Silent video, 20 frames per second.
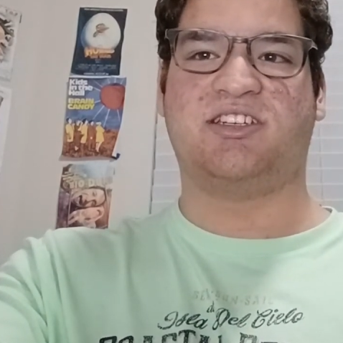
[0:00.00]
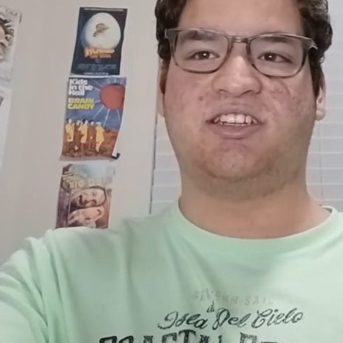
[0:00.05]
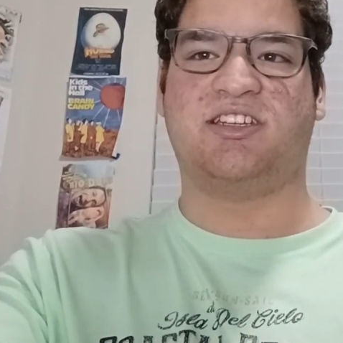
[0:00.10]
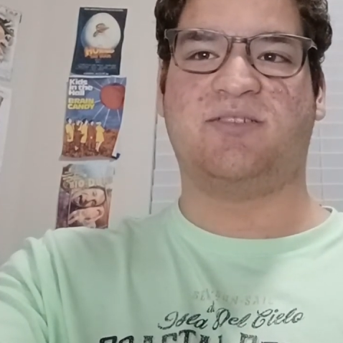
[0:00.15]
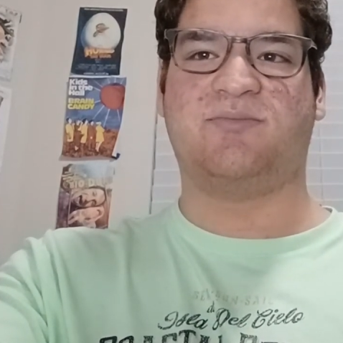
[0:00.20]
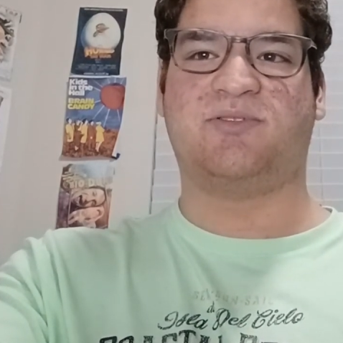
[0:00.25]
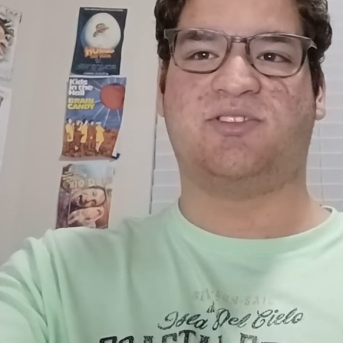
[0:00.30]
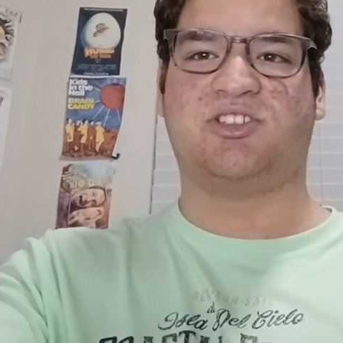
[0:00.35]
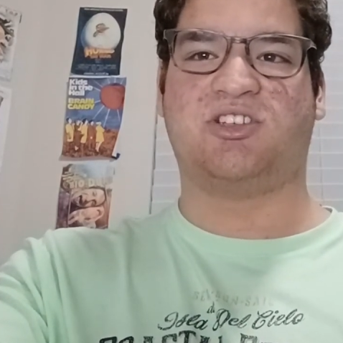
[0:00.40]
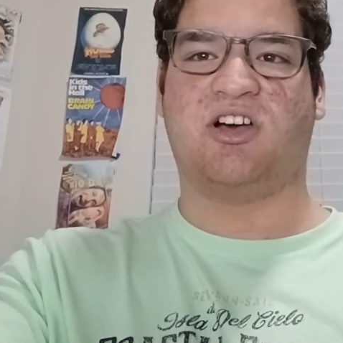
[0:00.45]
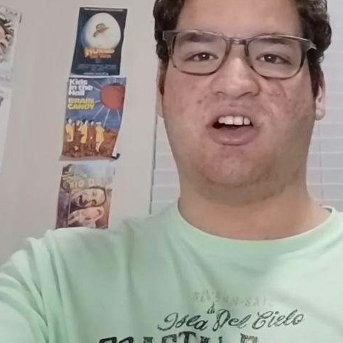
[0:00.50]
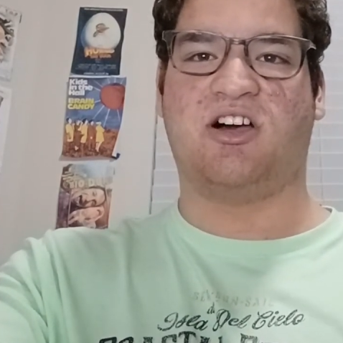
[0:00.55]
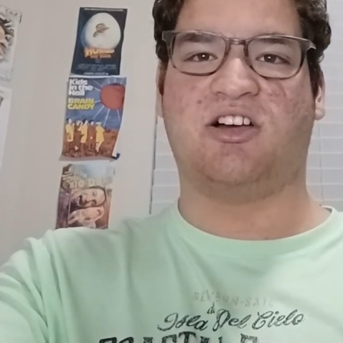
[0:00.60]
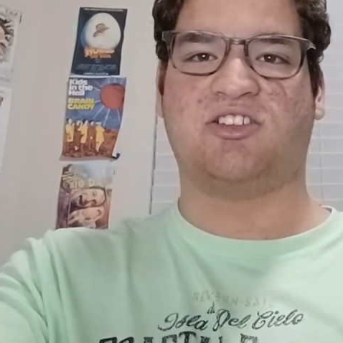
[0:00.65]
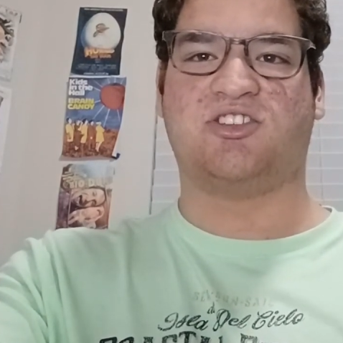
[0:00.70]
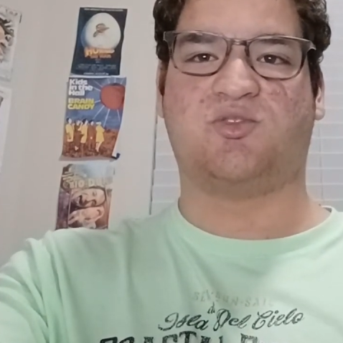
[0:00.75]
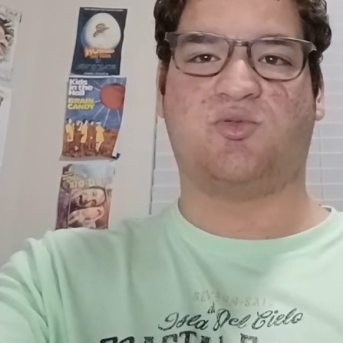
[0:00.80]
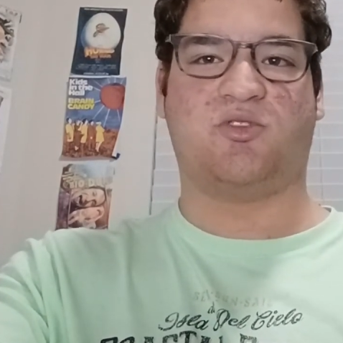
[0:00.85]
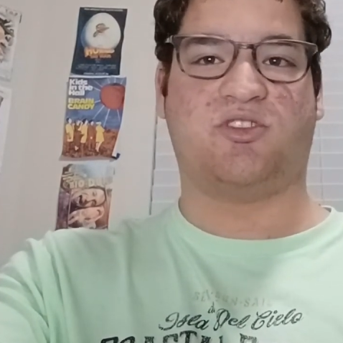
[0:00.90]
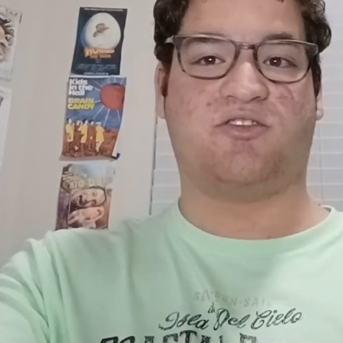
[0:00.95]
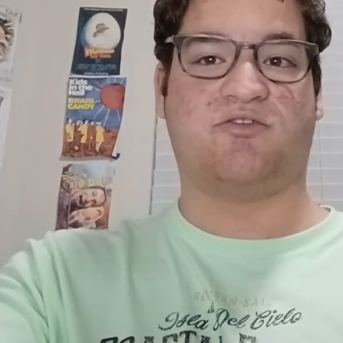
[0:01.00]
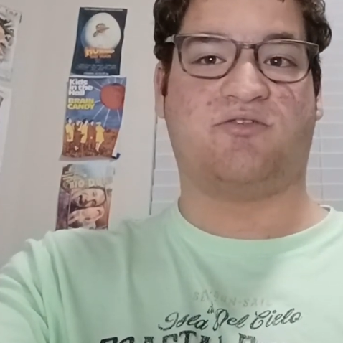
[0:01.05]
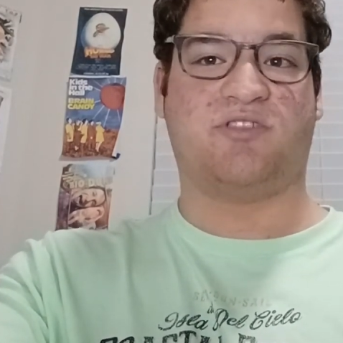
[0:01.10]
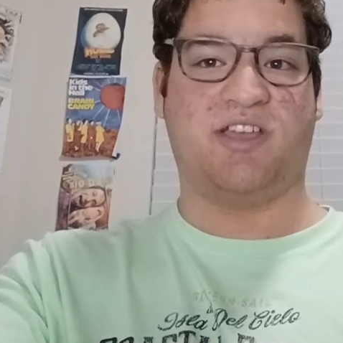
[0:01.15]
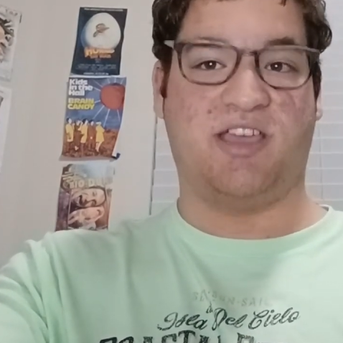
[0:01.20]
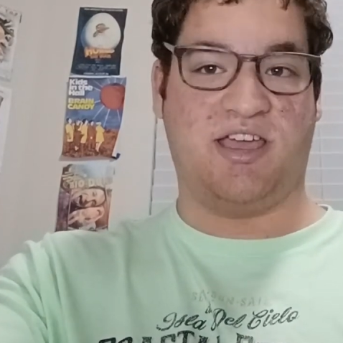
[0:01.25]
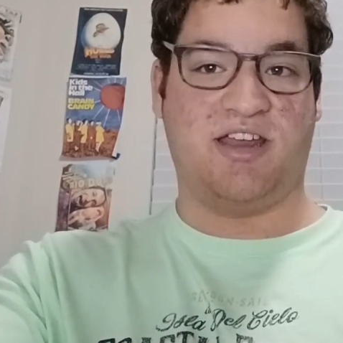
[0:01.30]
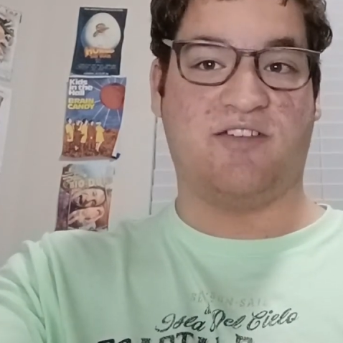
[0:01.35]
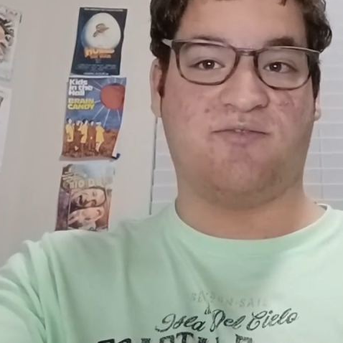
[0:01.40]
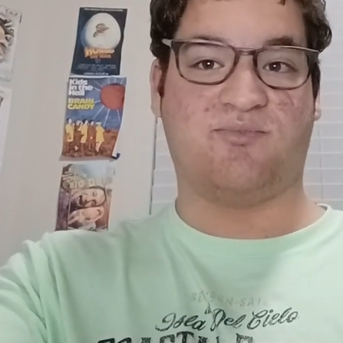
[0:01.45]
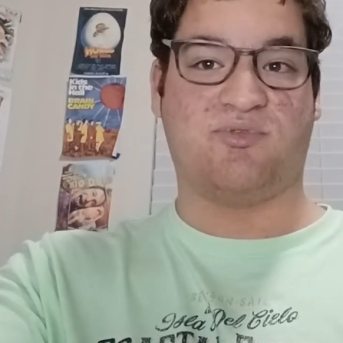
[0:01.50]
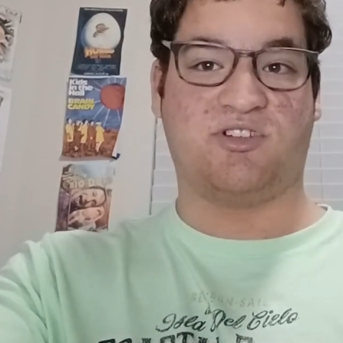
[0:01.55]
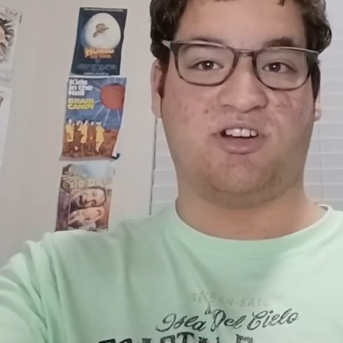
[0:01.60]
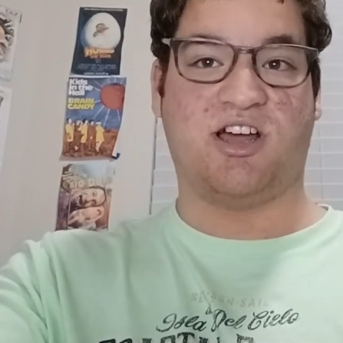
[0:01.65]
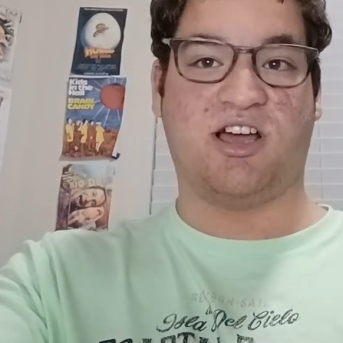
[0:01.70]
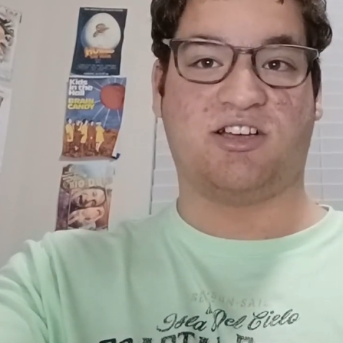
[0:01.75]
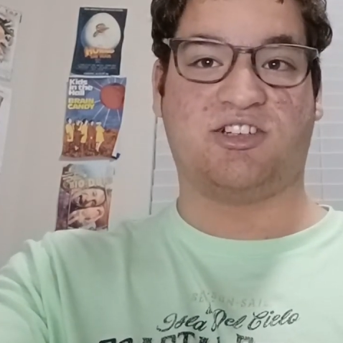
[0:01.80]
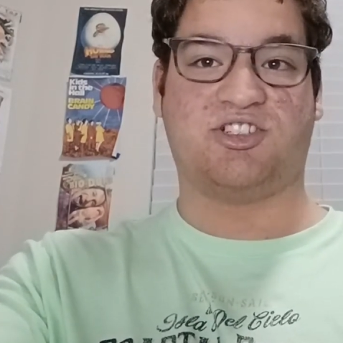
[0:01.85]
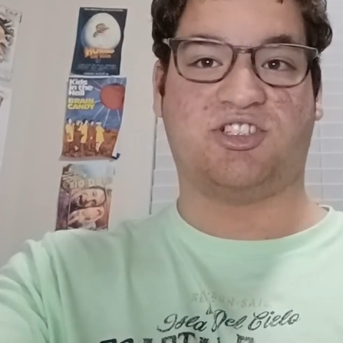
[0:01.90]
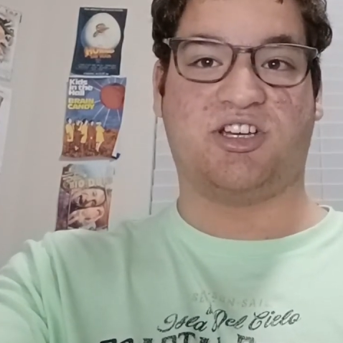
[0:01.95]
deep songs with creative
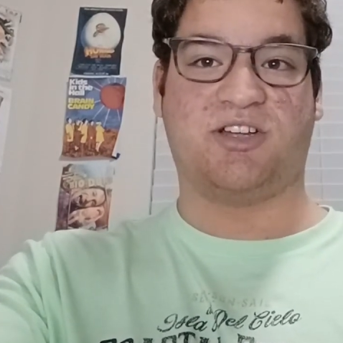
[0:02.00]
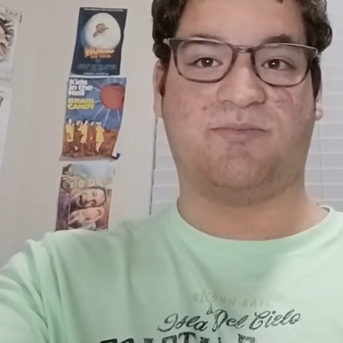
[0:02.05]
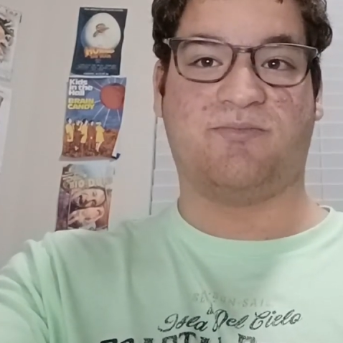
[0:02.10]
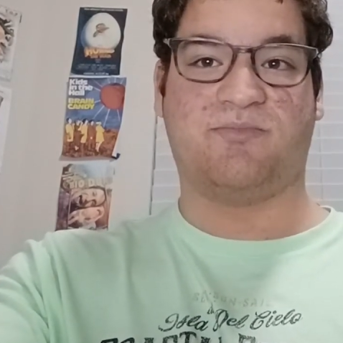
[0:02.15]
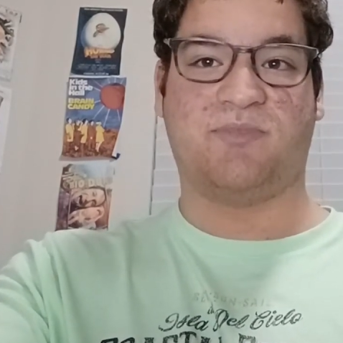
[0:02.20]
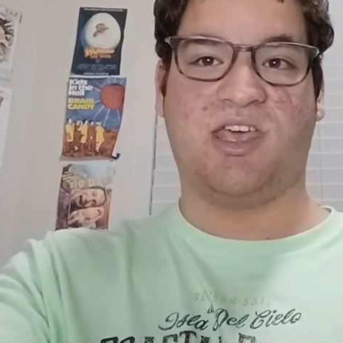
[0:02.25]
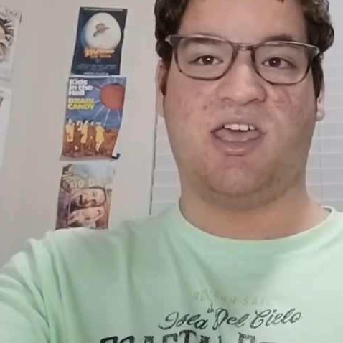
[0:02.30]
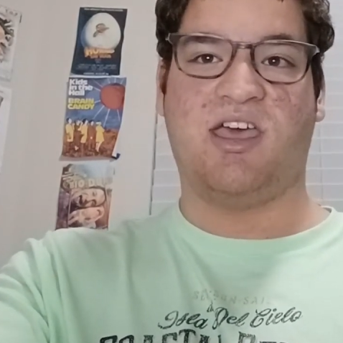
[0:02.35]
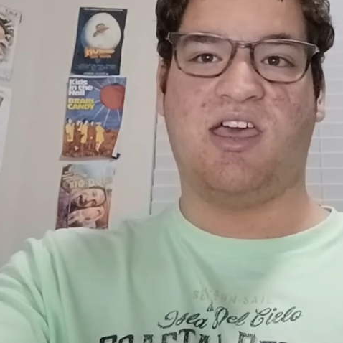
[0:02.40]
production.